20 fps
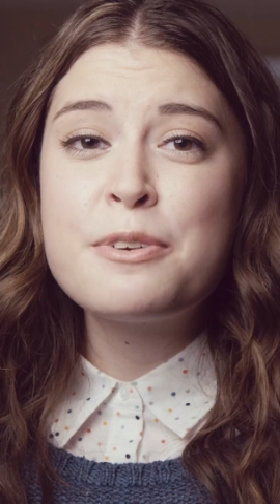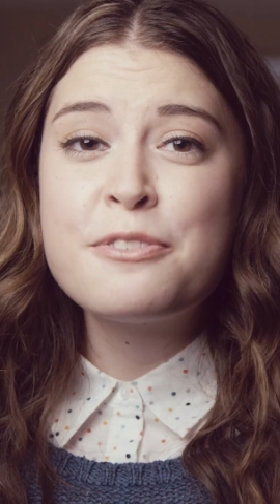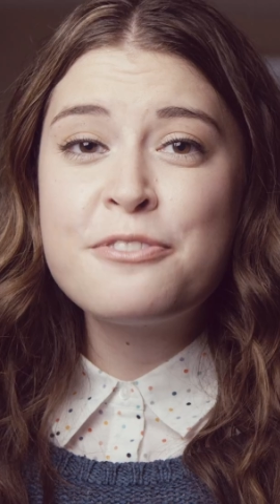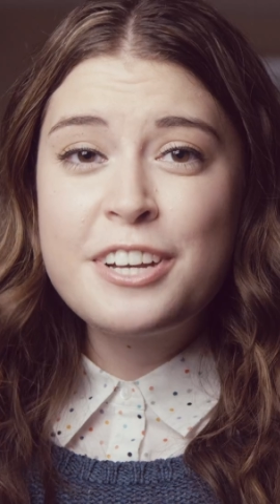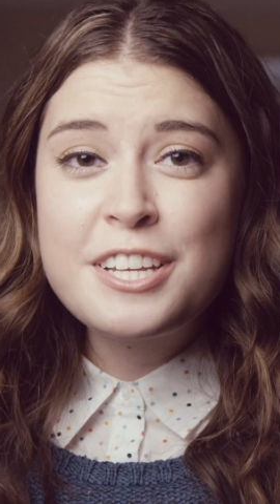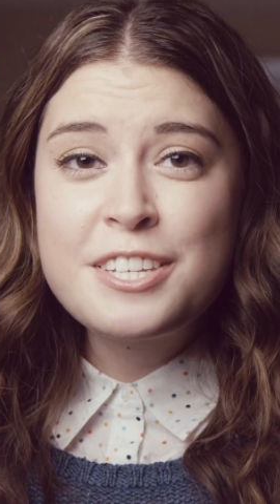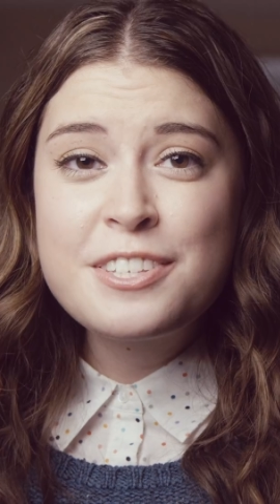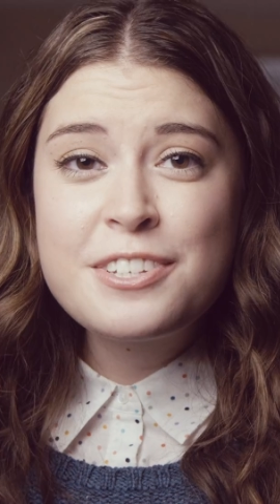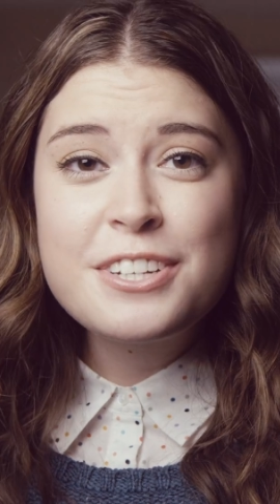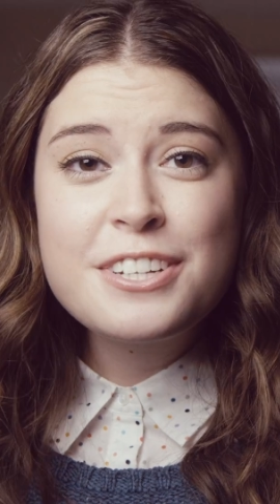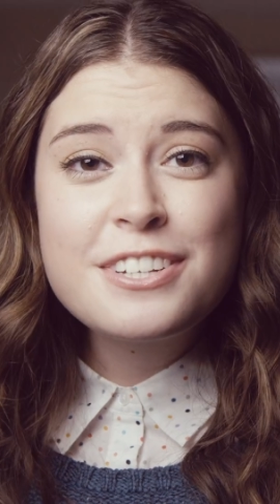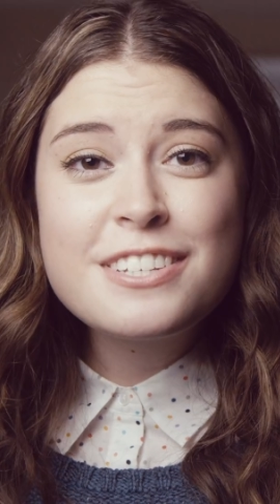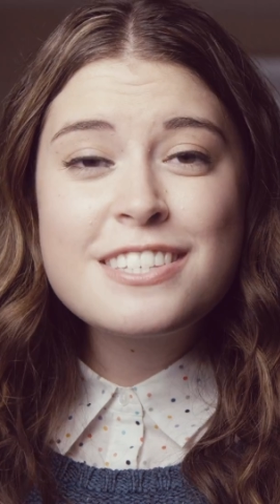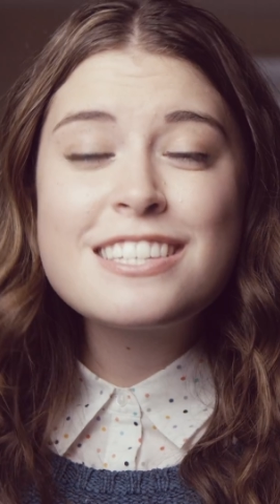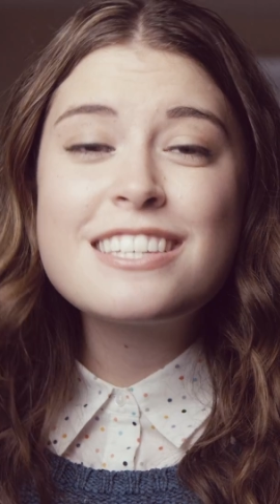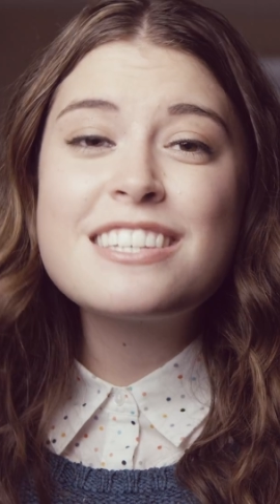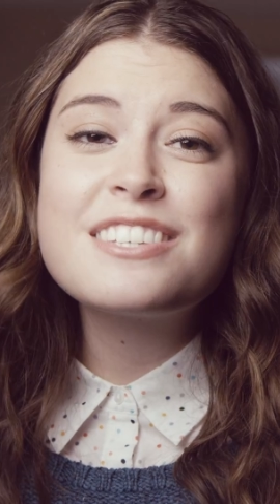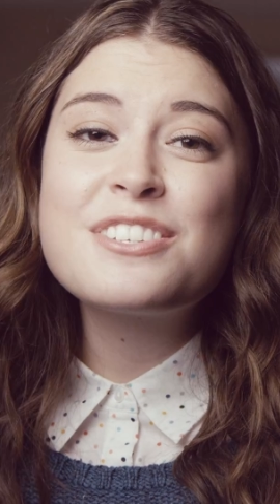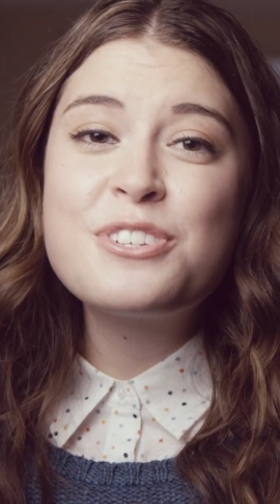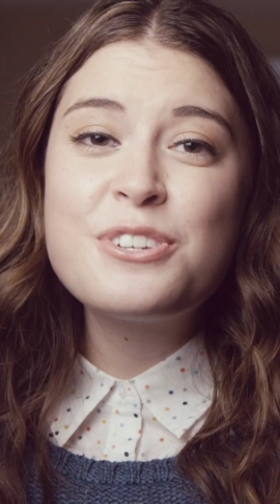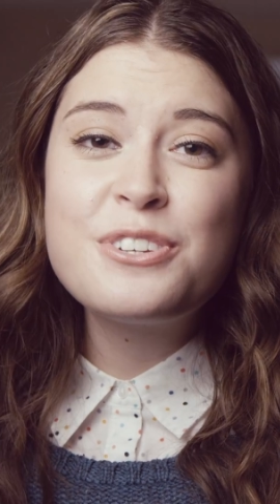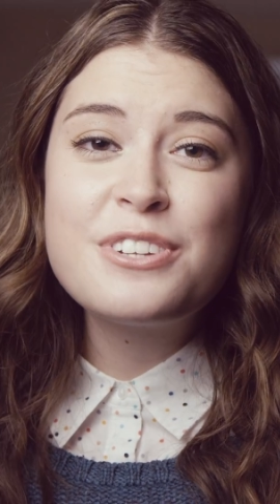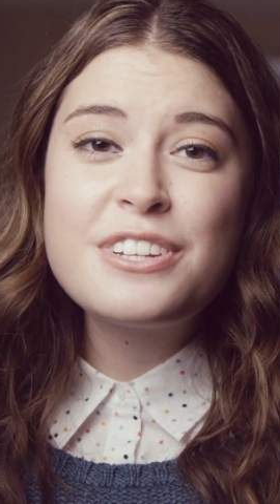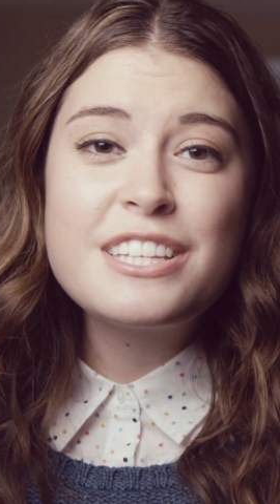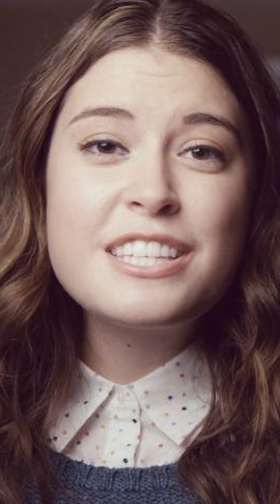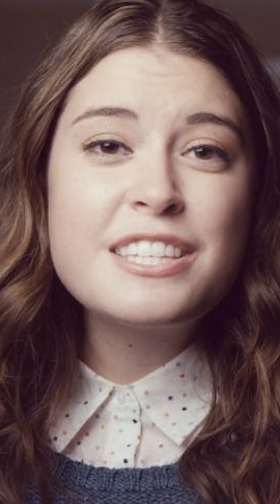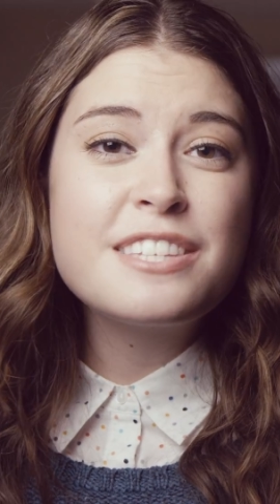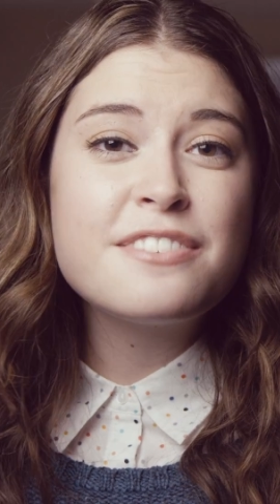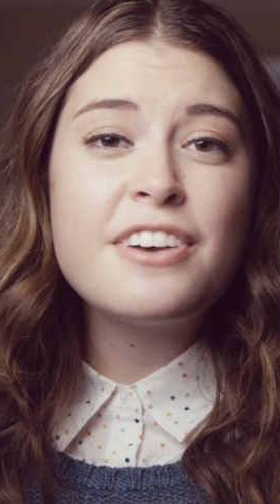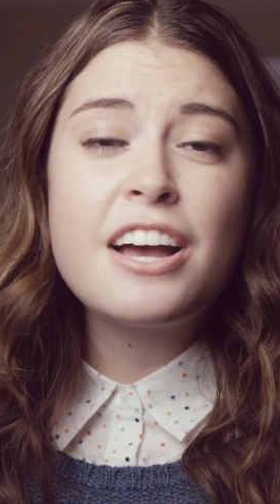Professors,
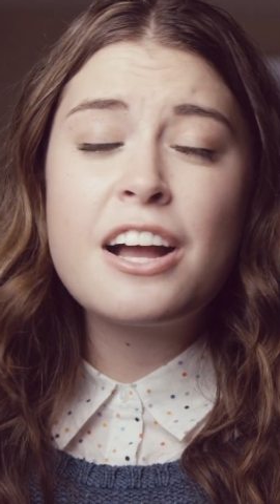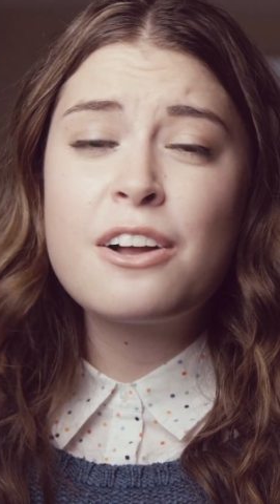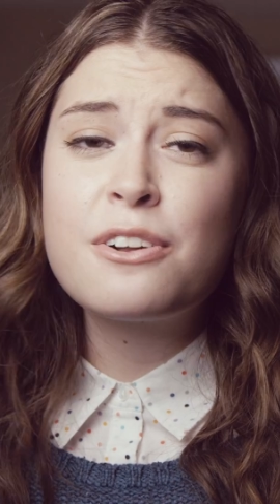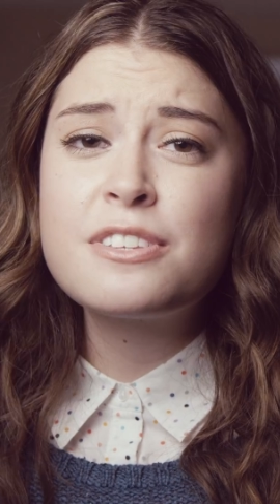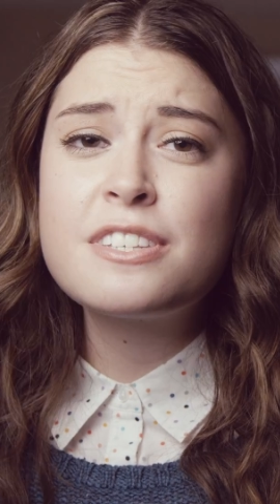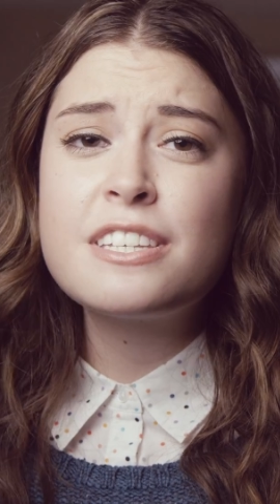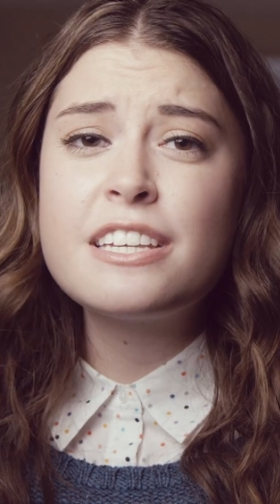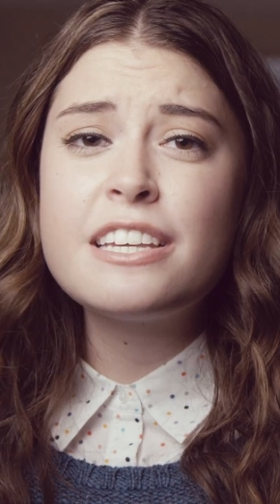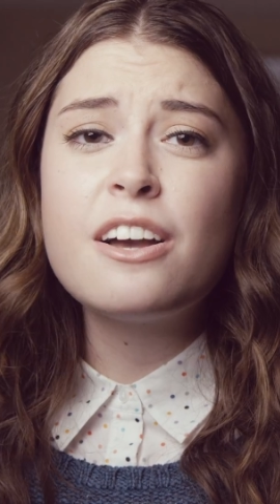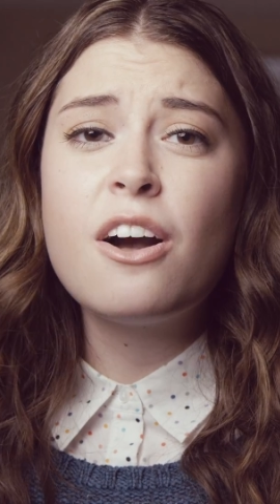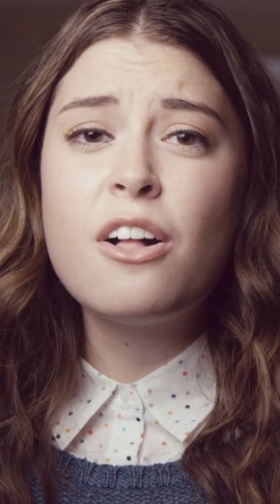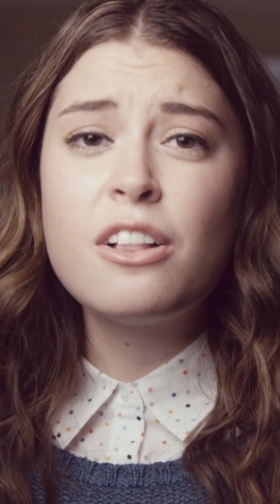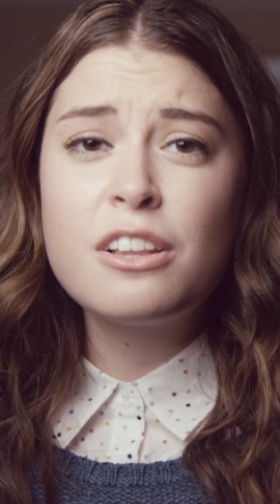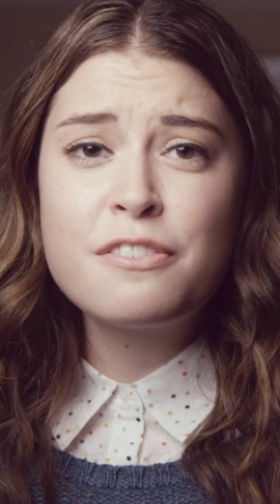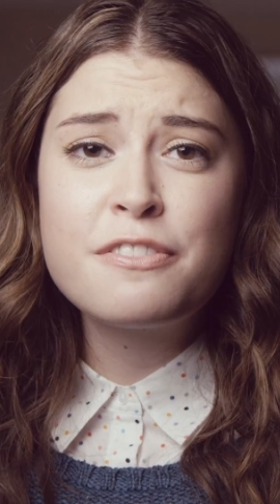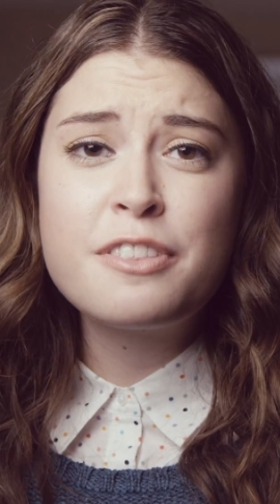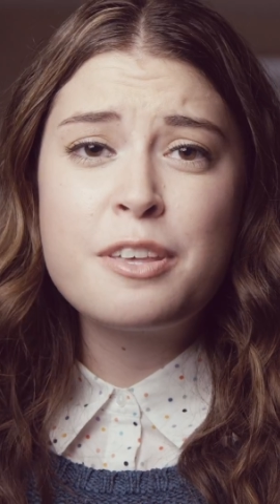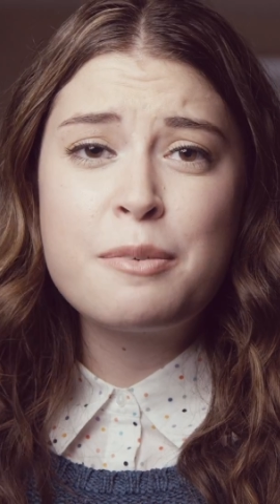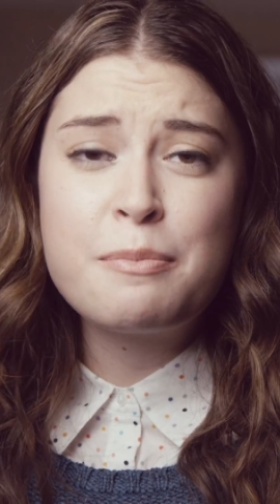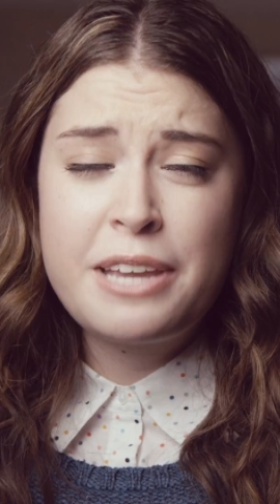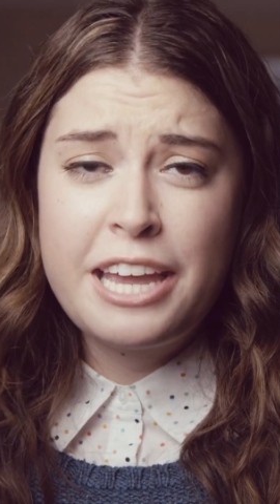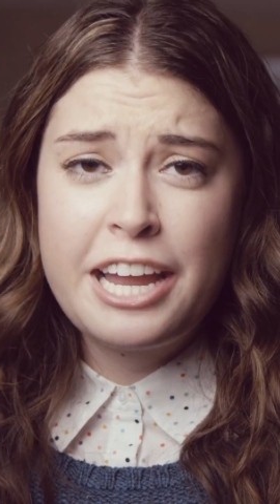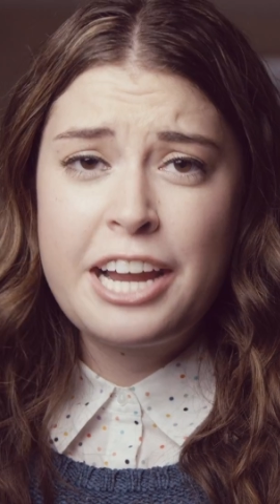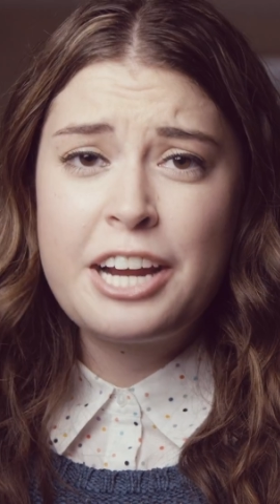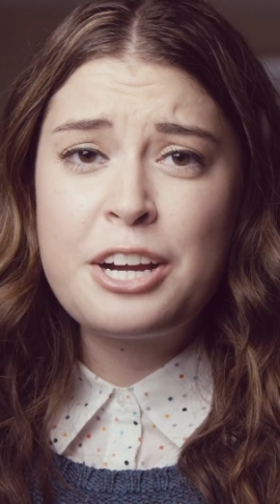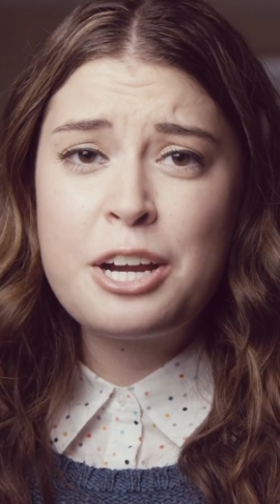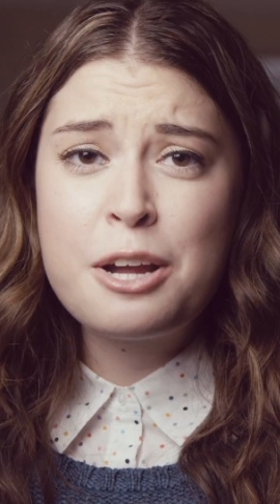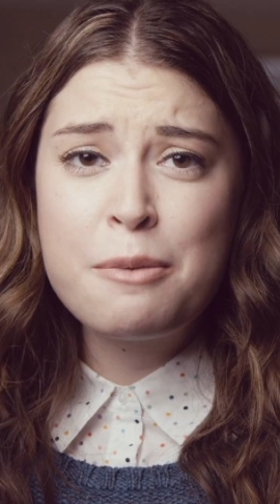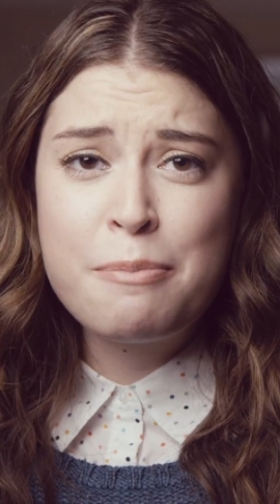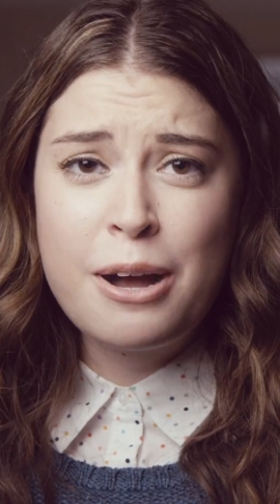students, faculty, all of them
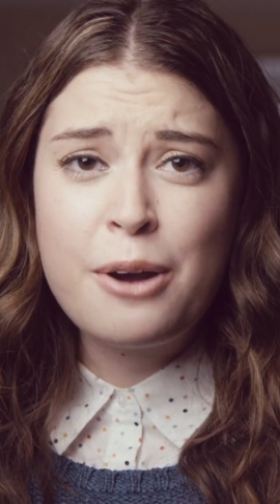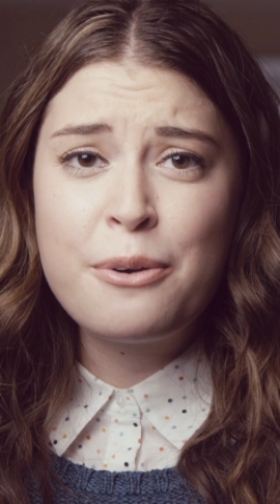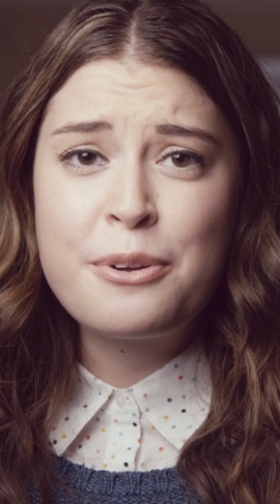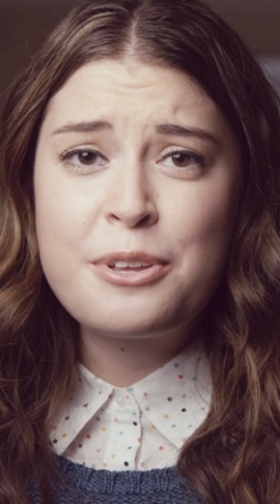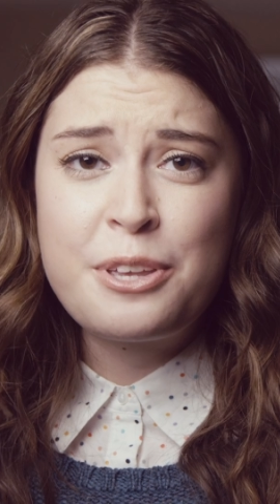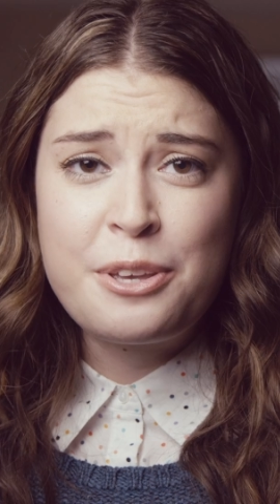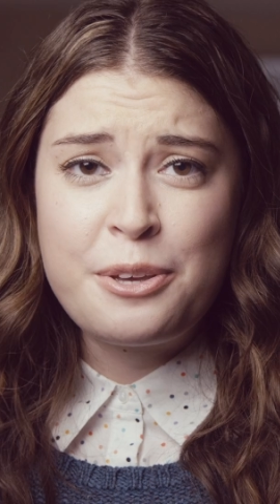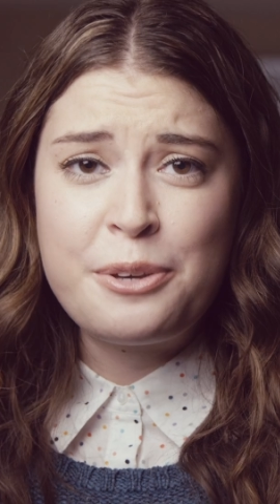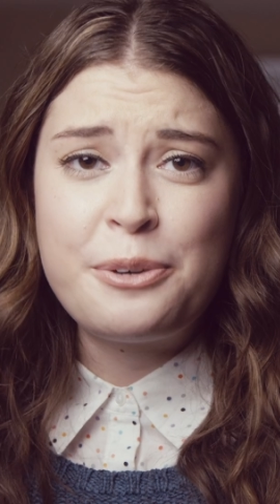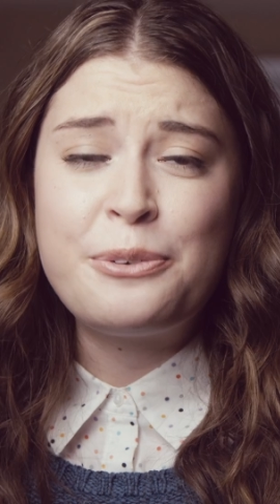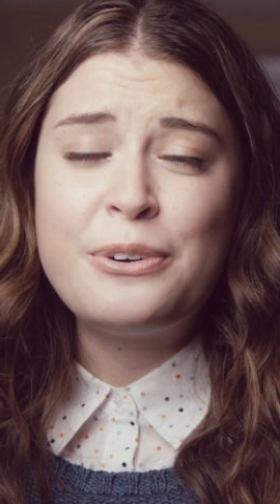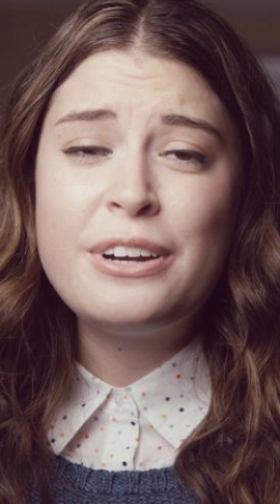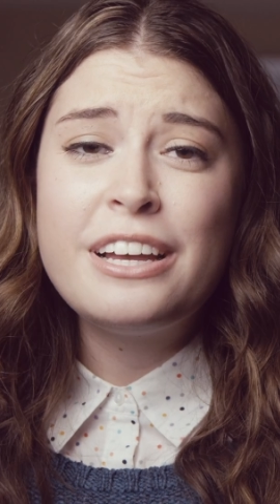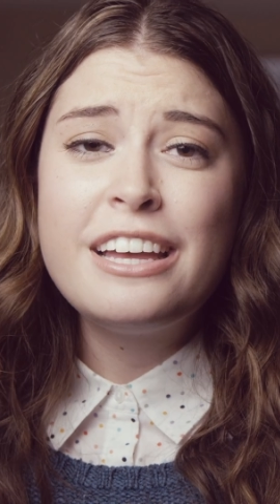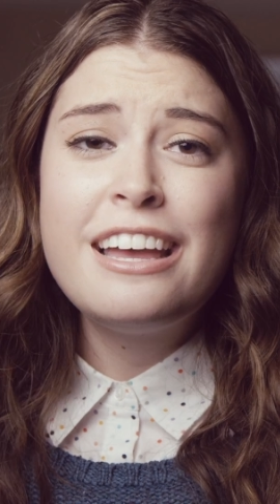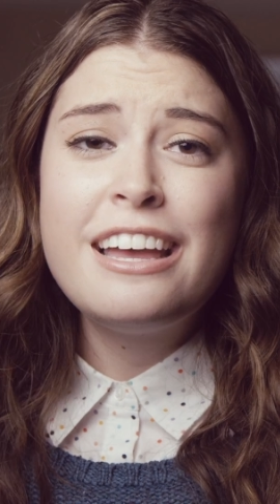care about you.